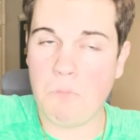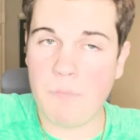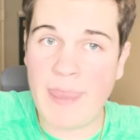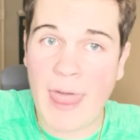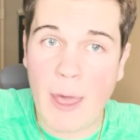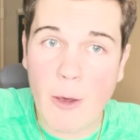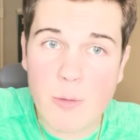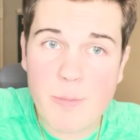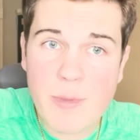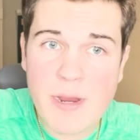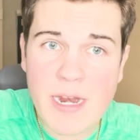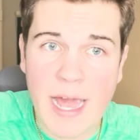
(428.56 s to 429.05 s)

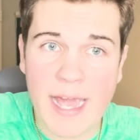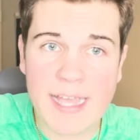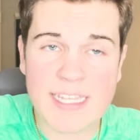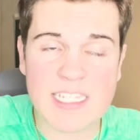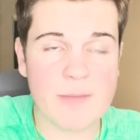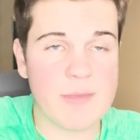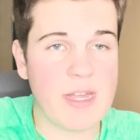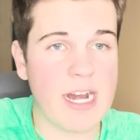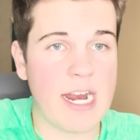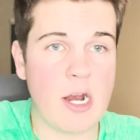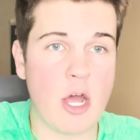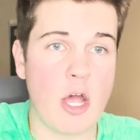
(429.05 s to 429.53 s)
That would be nice.
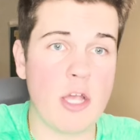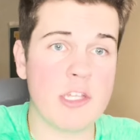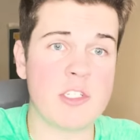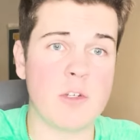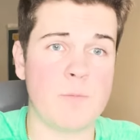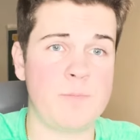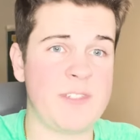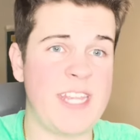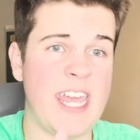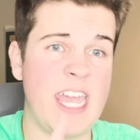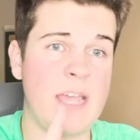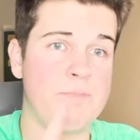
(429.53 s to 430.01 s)
I mean, I'd
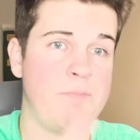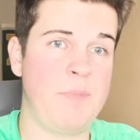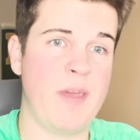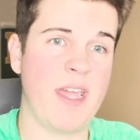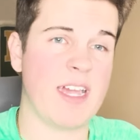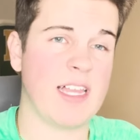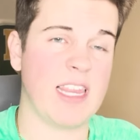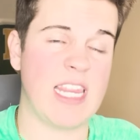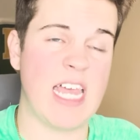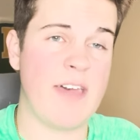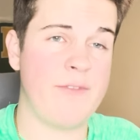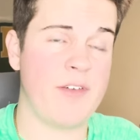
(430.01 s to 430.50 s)
also take
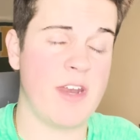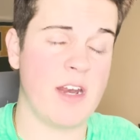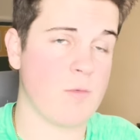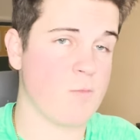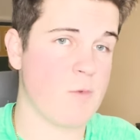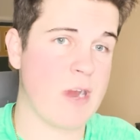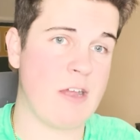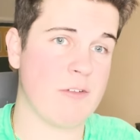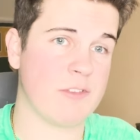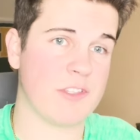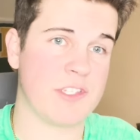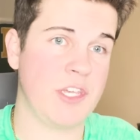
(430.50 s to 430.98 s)
pick 11 in
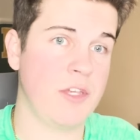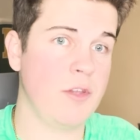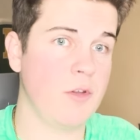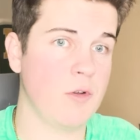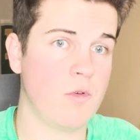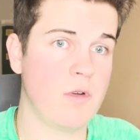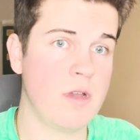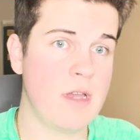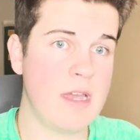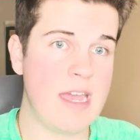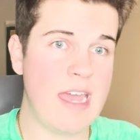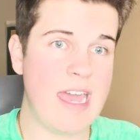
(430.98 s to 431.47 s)
round
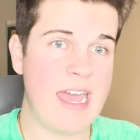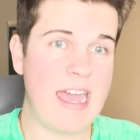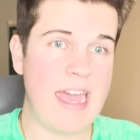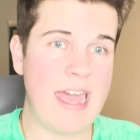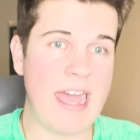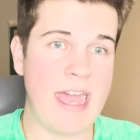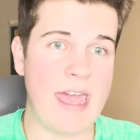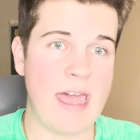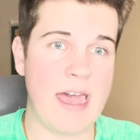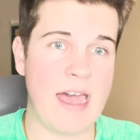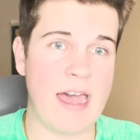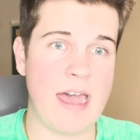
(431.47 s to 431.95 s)
2
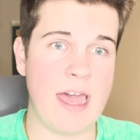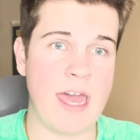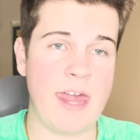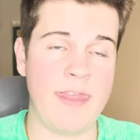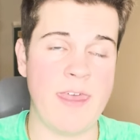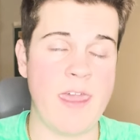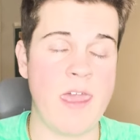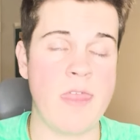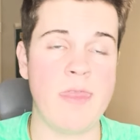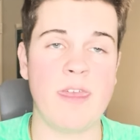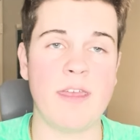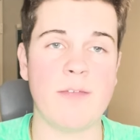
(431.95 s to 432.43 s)

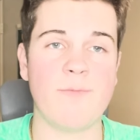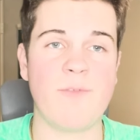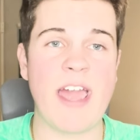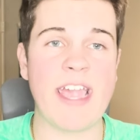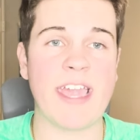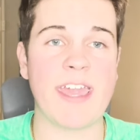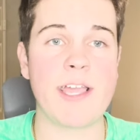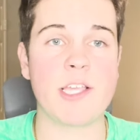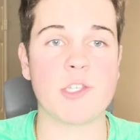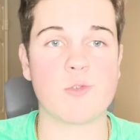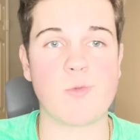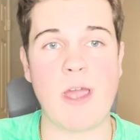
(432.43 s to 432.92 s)
and then the
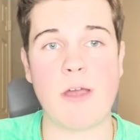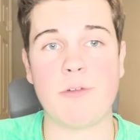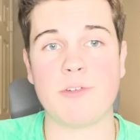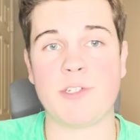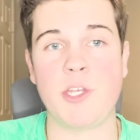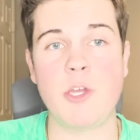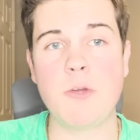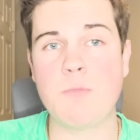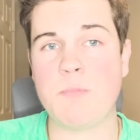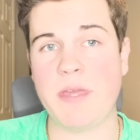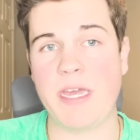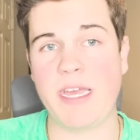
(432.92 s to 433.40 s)
Vikings round
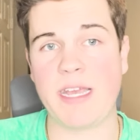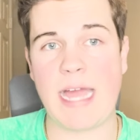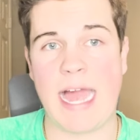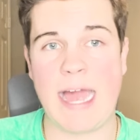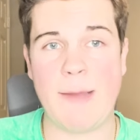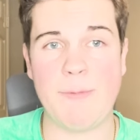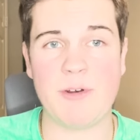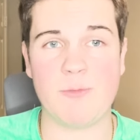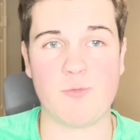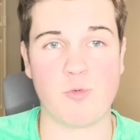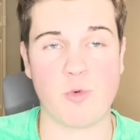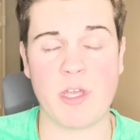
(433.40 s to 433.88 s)
2 pick. I
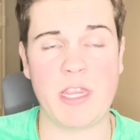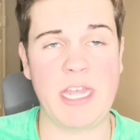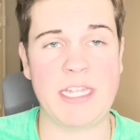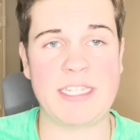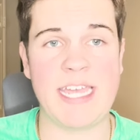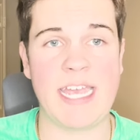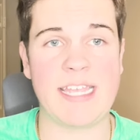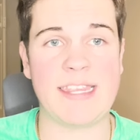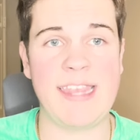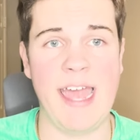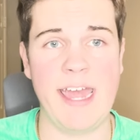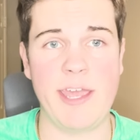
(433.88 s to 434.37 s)
would really
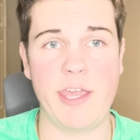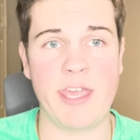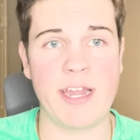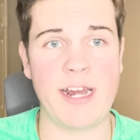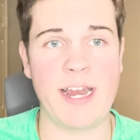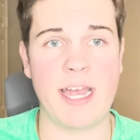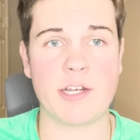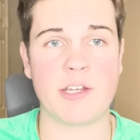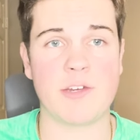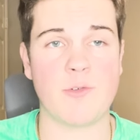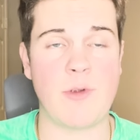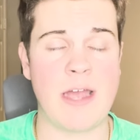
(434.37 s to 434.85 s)
take that. You get
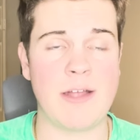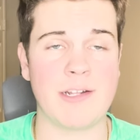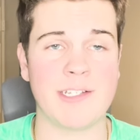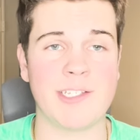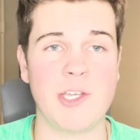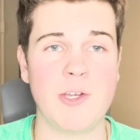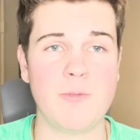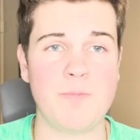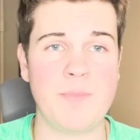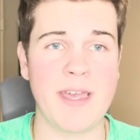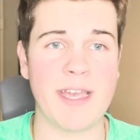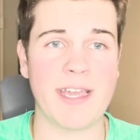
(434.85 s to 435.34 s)
an extra round
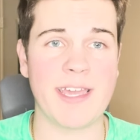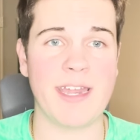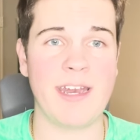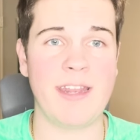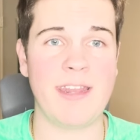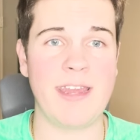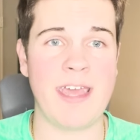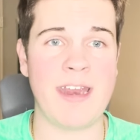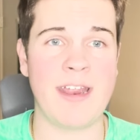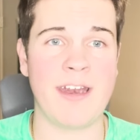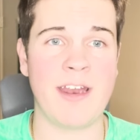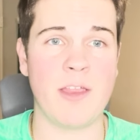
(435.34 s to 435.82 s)
2 pick
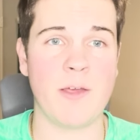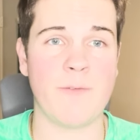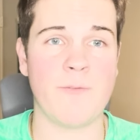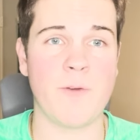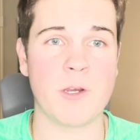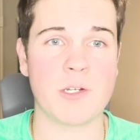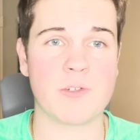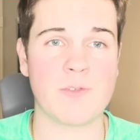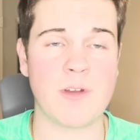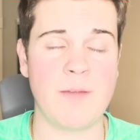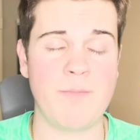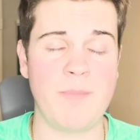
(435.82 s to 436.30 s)
and another
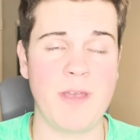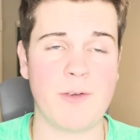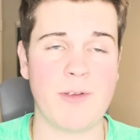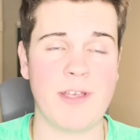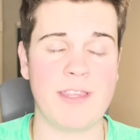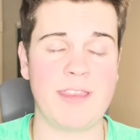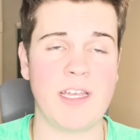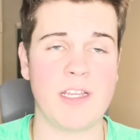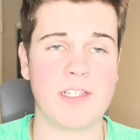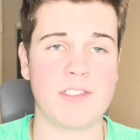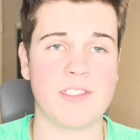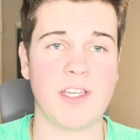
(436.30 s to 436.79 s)
first round pick
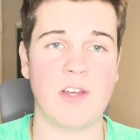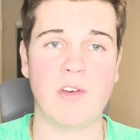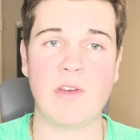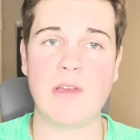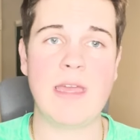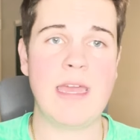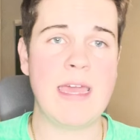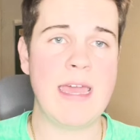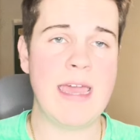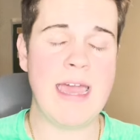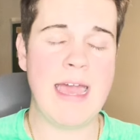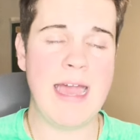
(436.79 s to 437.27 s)
right there. So
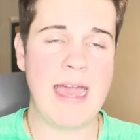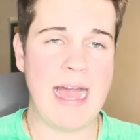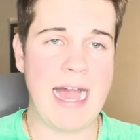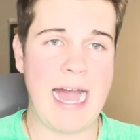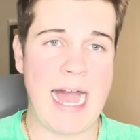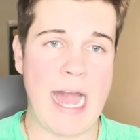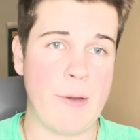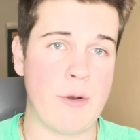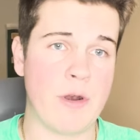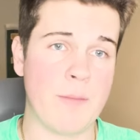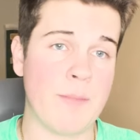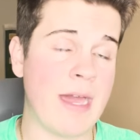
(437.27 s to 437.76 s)

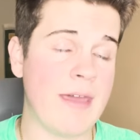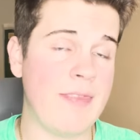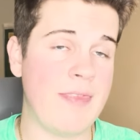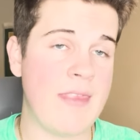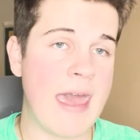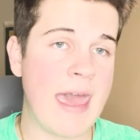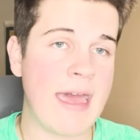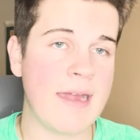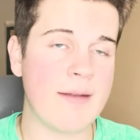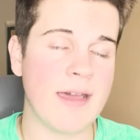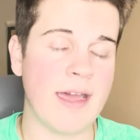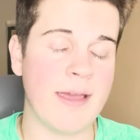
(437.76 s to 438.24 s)
I wouldn't mind that.